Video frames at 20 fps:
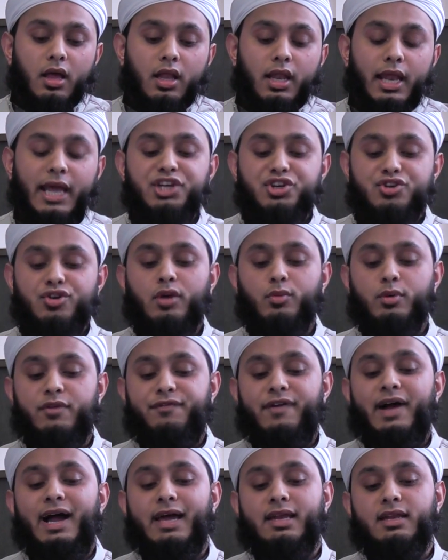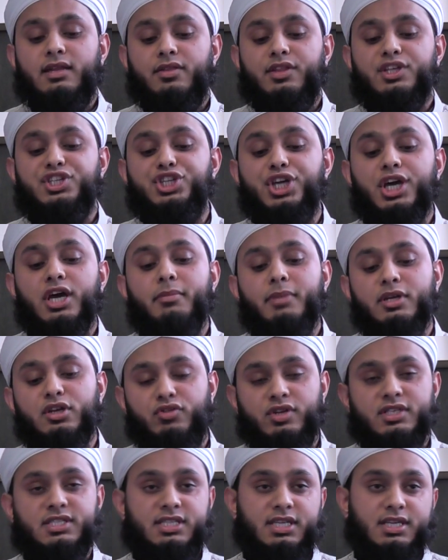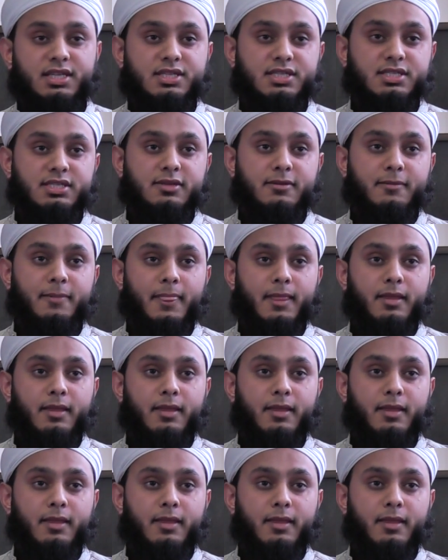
Later on we find the German Christians,